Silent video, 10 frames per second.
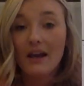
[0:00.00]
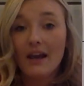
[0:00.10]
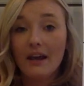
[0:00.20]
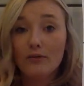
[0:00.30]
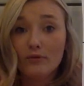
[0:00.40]

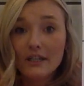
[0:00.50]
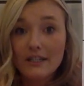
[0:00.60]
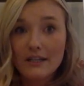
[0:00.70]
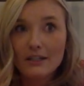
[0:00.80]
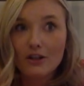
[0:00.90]
and
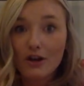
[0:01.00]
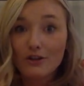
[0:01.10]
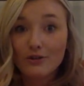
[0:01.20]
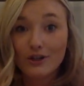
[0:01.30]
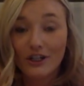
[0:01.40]
recess is
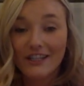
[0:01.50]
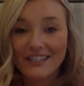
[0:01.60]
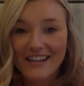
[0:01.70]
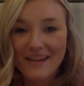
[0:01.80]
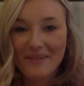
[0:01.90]
also during the
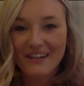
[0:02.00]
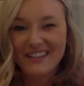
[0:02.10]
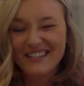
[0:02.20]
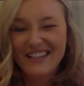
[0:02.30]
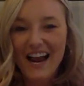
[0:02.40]
day
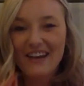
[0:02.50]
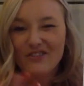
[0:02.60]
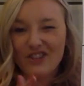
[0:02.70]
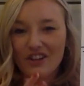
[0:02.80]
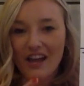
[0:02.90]
because it's kind of
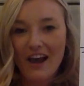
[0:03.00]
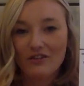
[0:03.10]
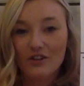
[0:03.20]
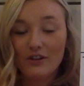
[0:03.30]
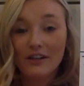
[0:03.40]
during the
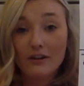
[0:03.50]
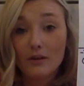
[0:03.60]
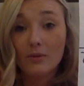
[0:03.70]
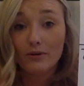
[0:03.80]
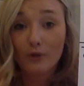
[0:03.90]
afternoon, either
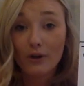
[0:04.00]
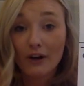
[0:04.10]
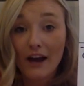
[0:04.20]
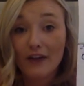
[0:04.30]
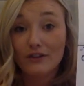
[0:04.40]
before or
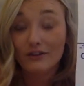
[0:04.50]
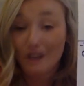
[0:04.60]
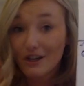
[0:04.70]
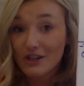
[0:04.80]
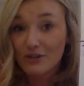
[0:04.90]
after
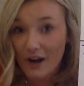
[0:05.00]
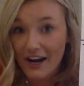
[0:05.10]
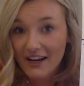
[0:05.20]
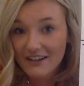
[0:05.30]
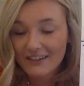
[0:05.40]
lunch, right?